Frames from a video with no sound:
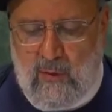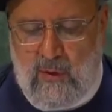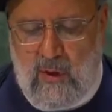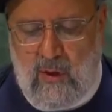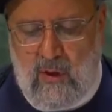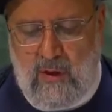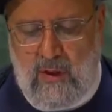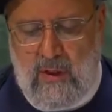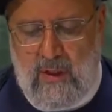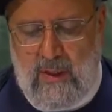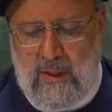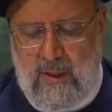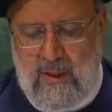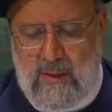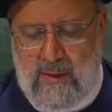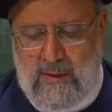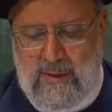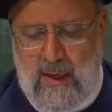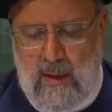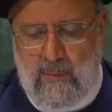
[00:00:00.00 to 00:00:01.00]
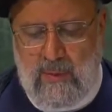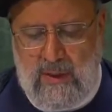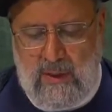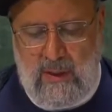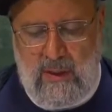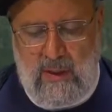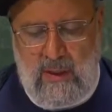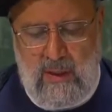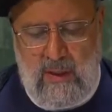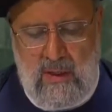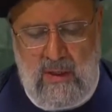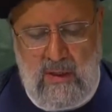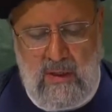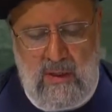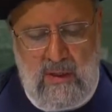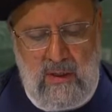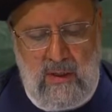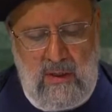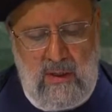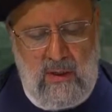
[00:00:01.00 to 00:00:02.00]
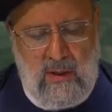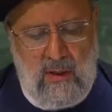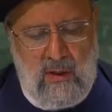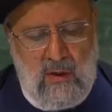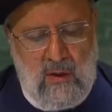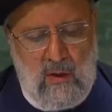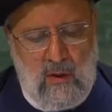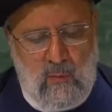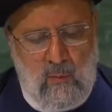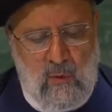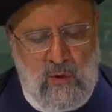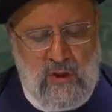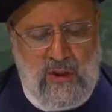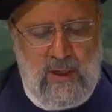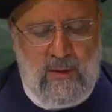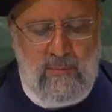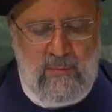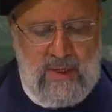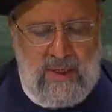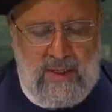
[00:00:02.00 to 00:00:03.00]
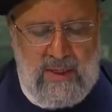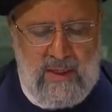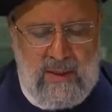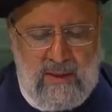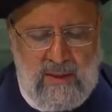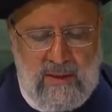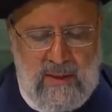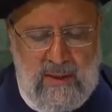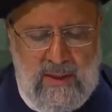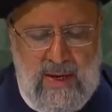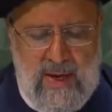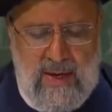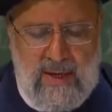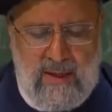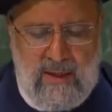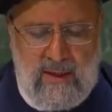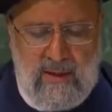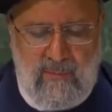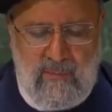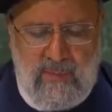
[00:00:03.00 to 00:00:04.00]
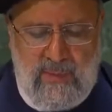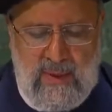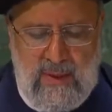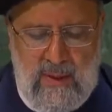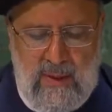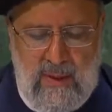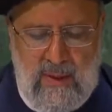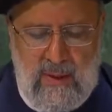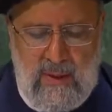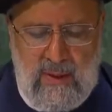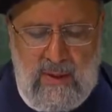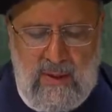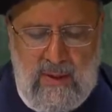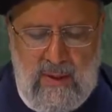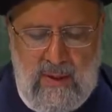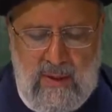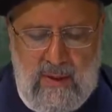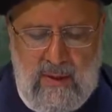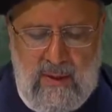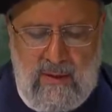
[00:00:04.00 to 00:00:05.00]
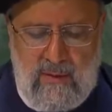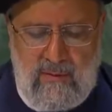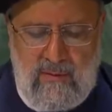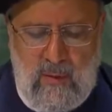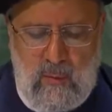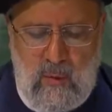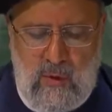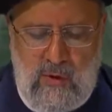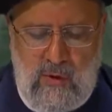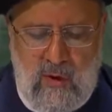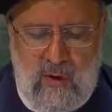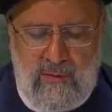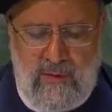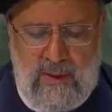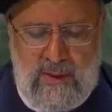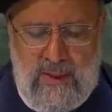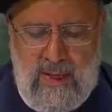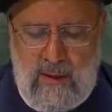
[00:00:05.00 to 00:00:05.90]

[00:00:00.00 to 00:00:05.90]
even though there are differences, natural differences between men and women, sees them